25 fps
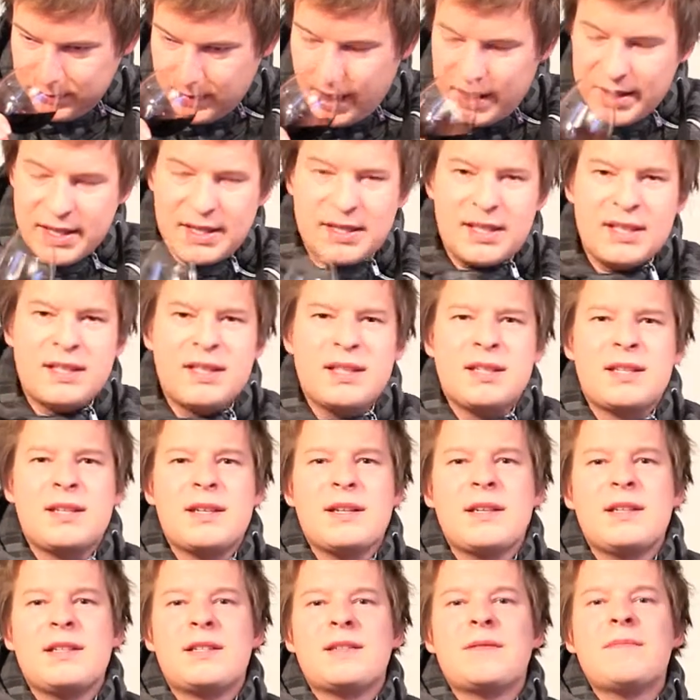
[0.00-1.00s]
and it's it's
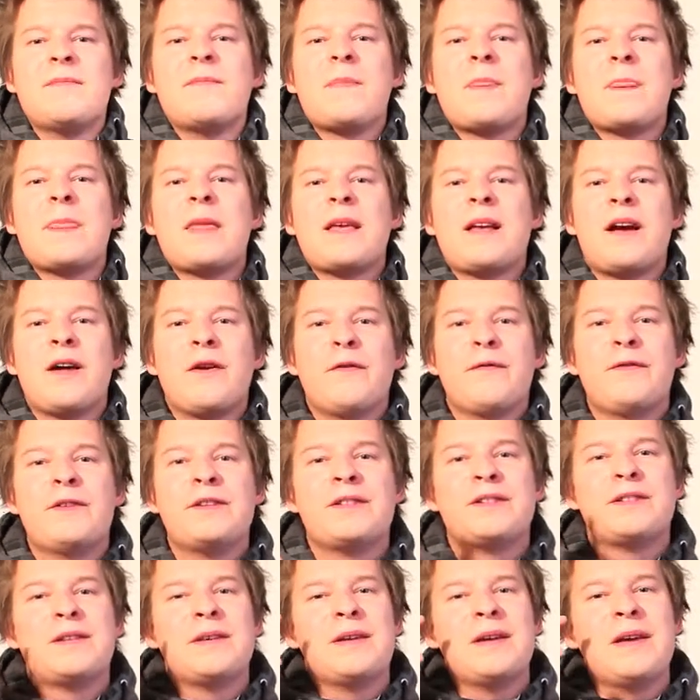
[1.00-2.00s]
it's, kind of
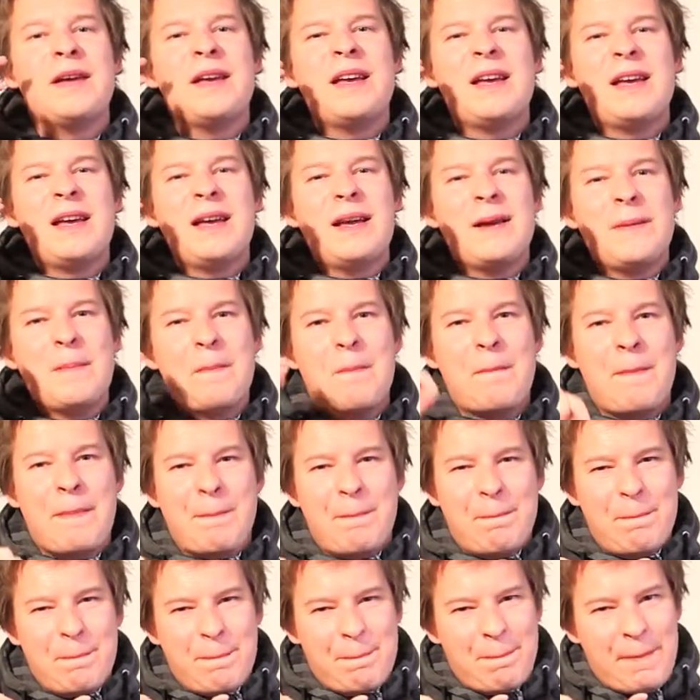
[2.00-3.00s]
this
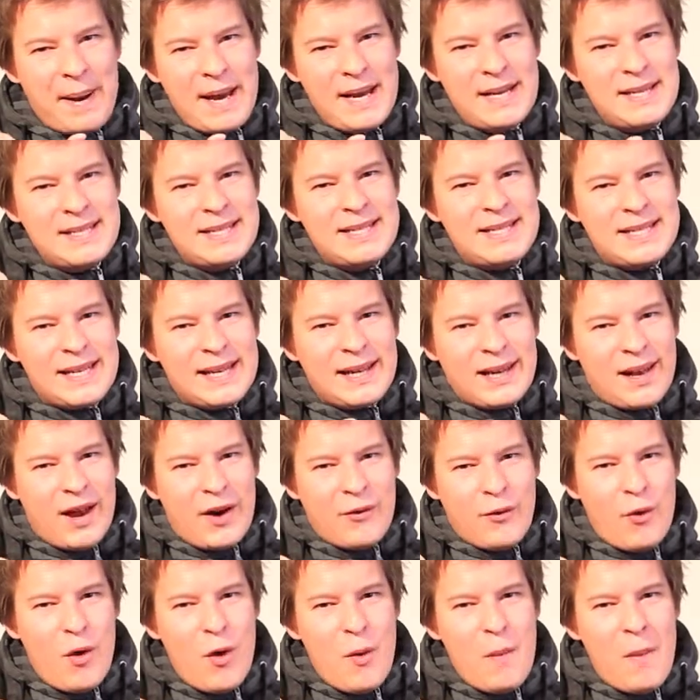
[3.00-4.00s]
pencil
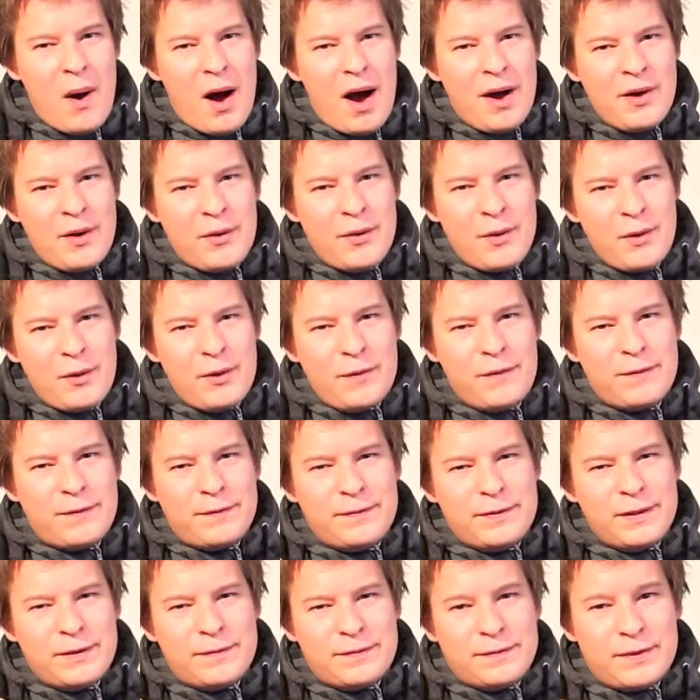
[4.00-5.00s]
aroma i don't know if,
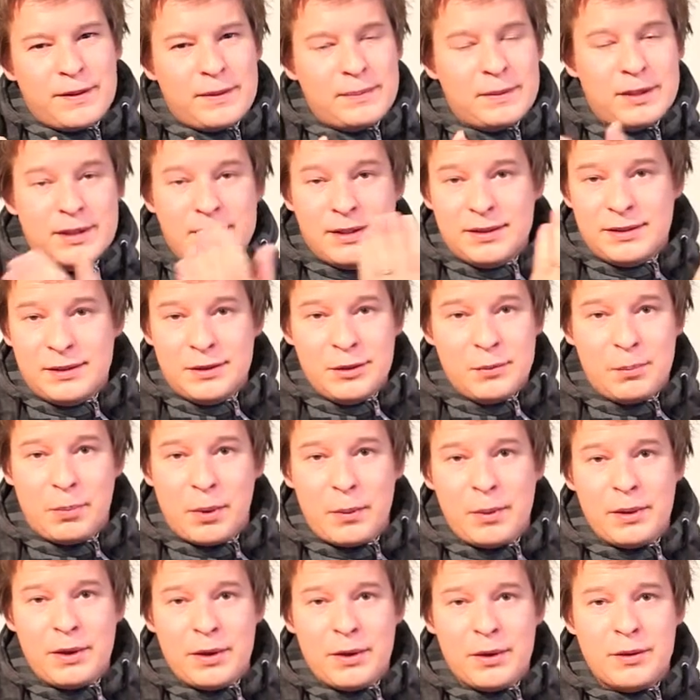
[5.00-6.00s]
if i mean you
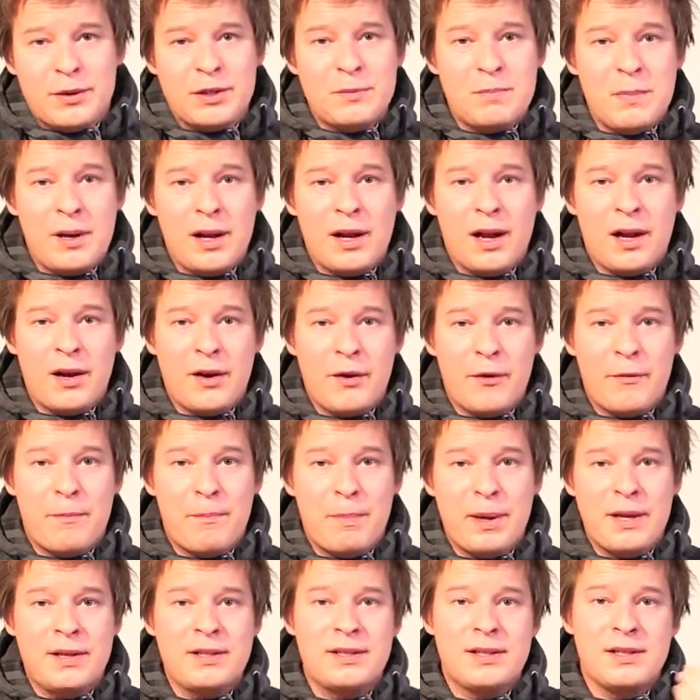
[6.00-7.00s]
probably don't smell a lot of
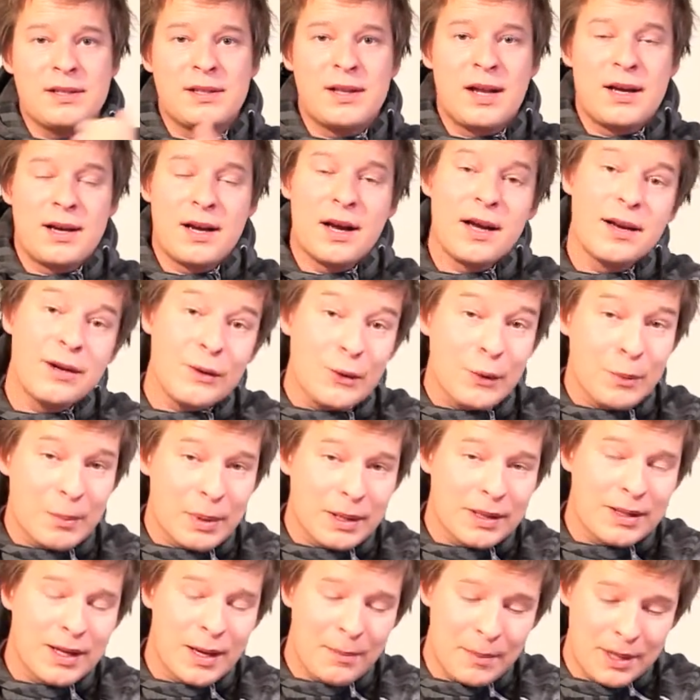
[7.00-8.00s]
pencils like i do
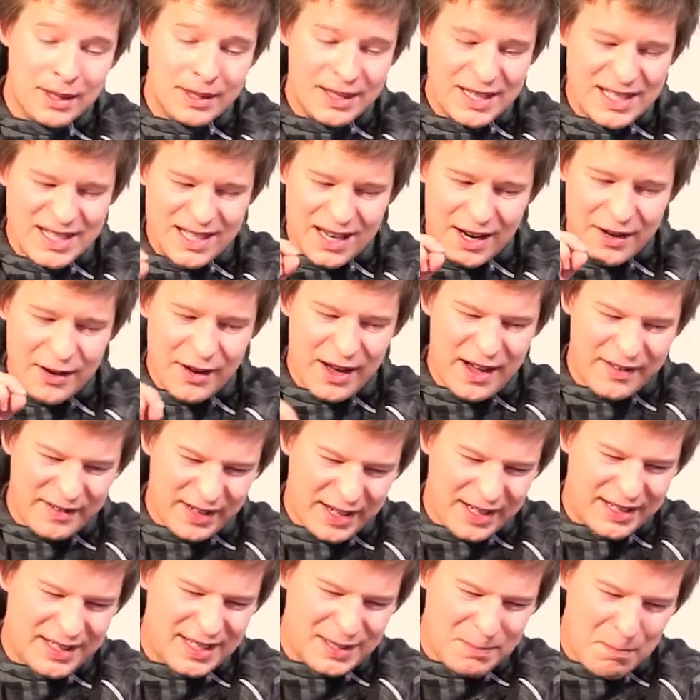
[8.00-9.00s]
but i mean this kind of have
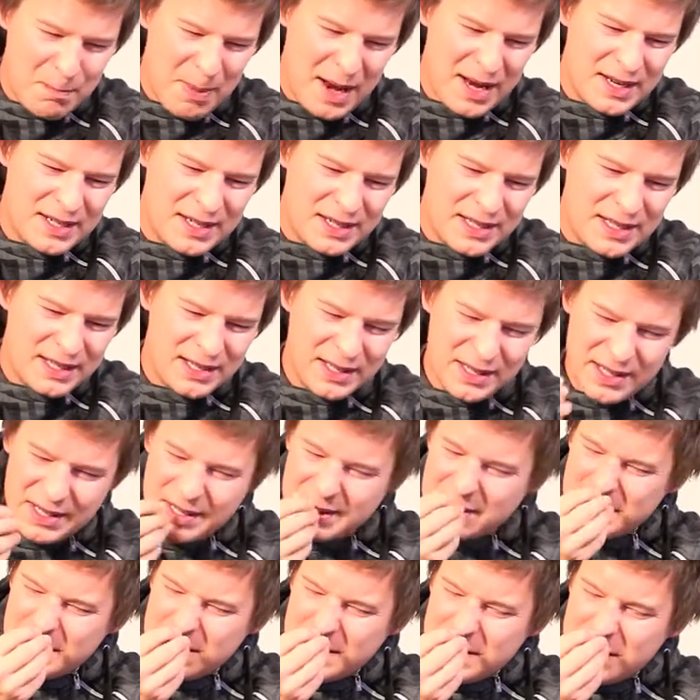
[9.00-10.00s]
like this pencil
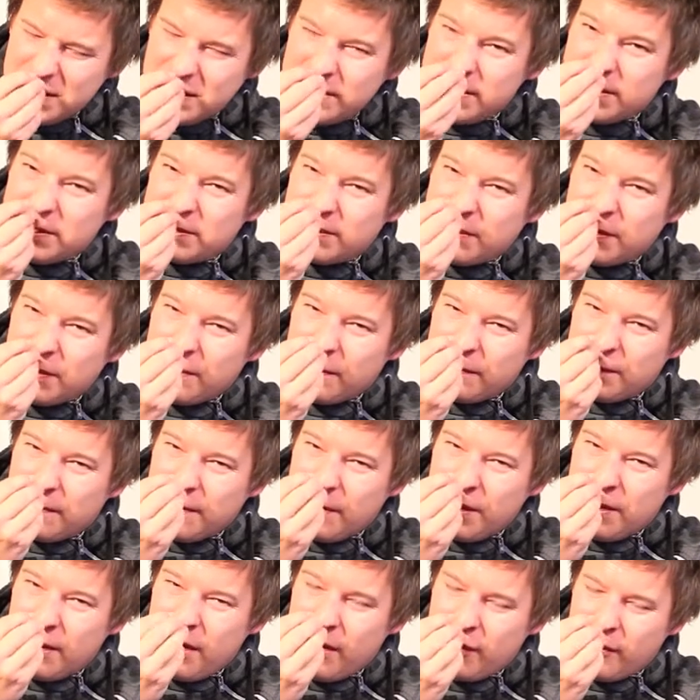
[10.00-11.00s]
sort of
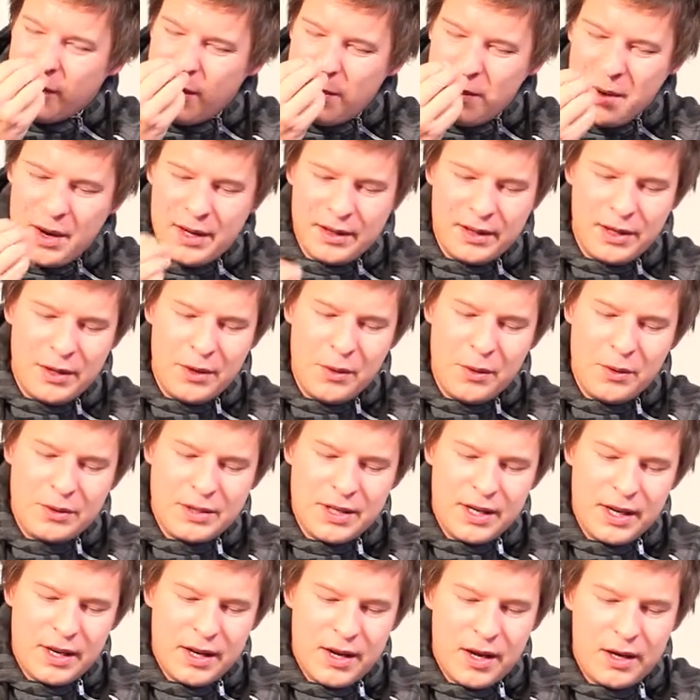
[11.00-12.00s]
uh, aroma in the nose
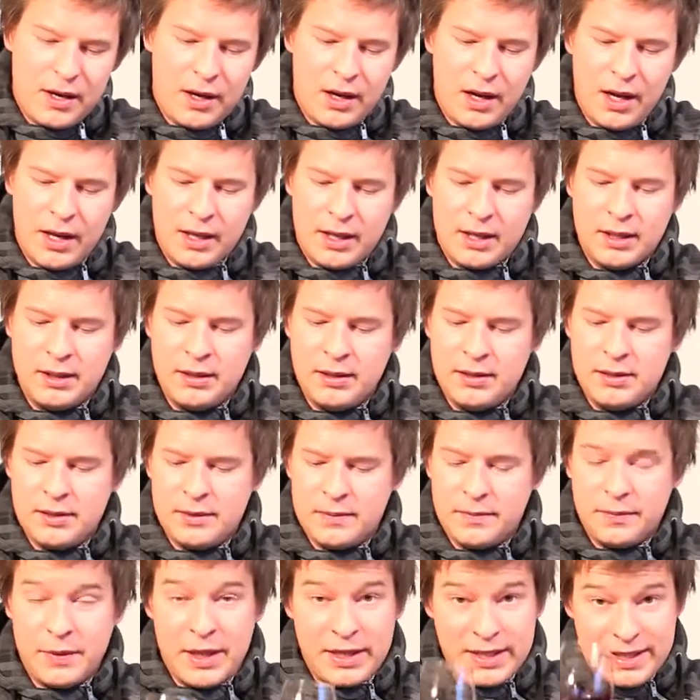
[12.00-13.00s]
and i kind of like it
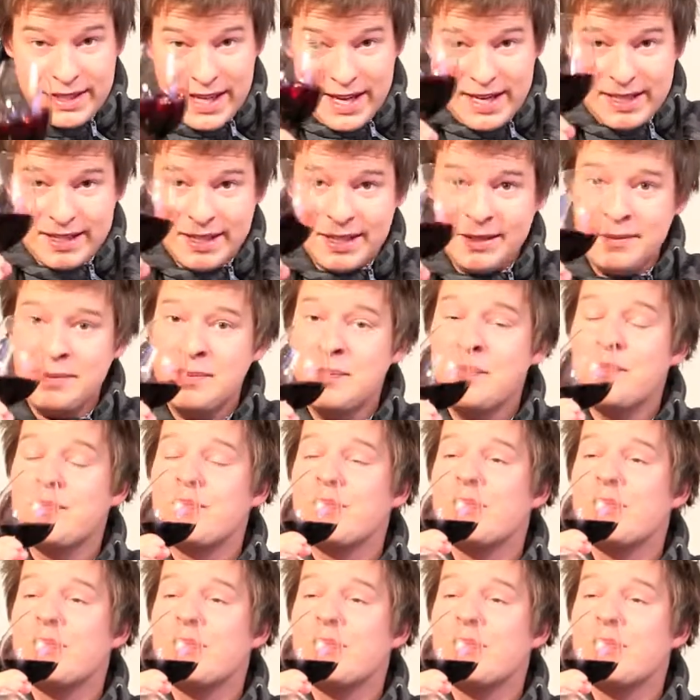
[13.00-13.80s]
let's taste it